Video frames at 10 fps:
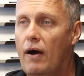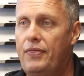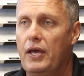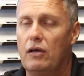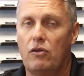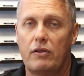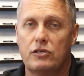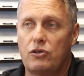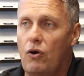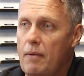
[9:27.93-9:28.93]
I think a lot of
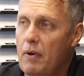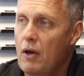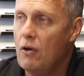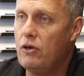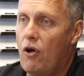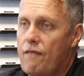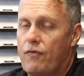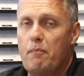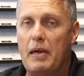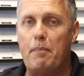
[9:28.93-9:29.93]
the time, you know,
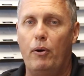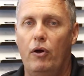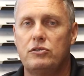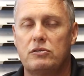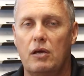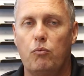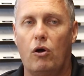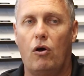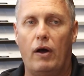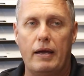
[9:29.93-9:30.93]
for me personally,
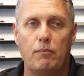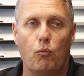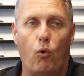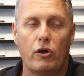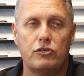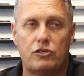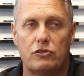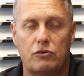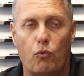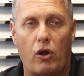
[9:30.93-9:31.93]
what I wanted to,
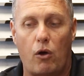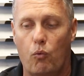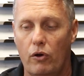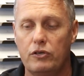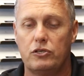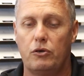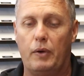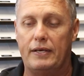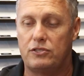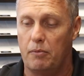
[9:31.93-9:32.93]
do, what I want to do
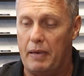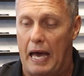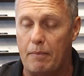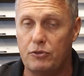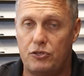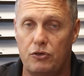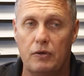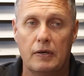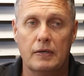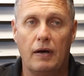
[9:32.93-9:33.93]
is to be able
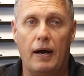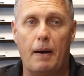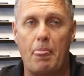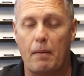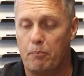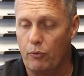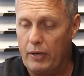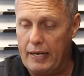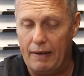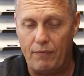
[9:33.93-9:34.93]
to um,
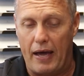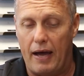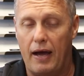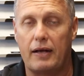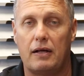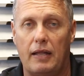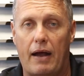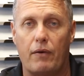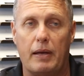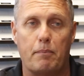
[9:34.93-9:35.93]
bring uh, a
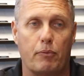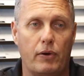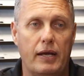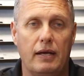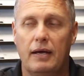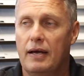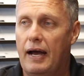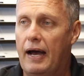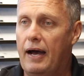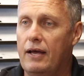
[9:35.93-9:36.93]
clarity, bring
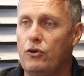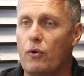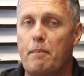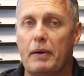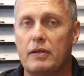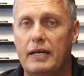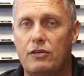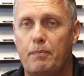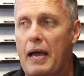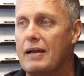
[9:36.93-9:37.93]
uh, your ability
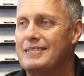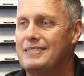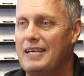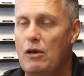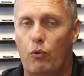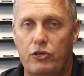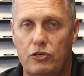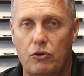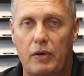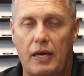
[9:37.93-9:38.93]
to be able to see what you're
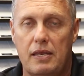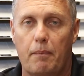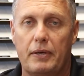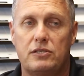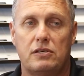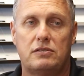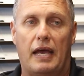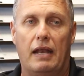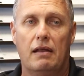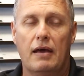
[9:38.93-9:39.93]
doing in your business
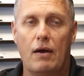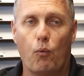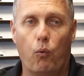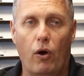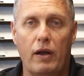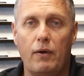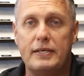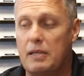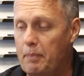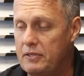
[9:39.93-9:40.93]
and what
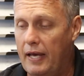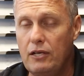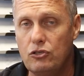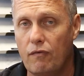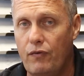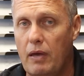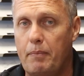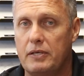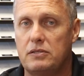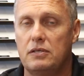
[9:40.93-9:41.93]
is the potential for your
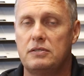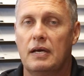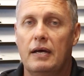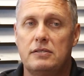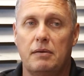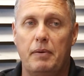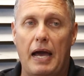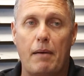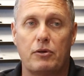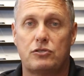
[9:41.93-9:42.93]
business to be
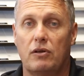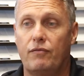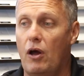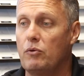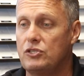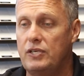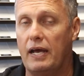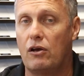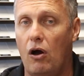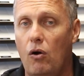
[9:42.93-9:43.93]
able to sort of go and
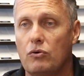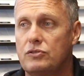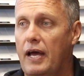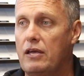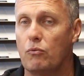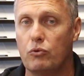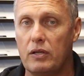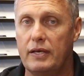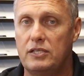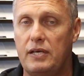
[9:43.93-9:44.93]
set goals that you're
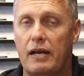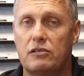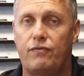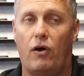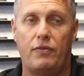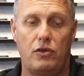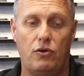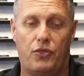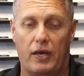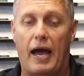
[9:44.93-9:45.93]
really satisfied that
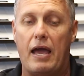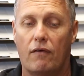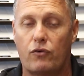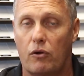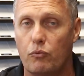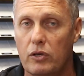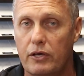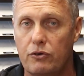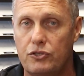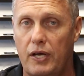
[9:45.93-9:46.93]
you think, hey, I've got a
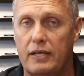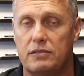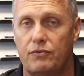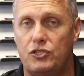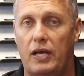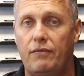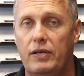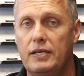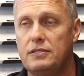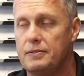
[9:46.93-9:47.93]
really good chance of
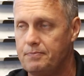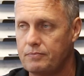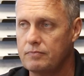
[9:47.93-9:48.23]
achieving this.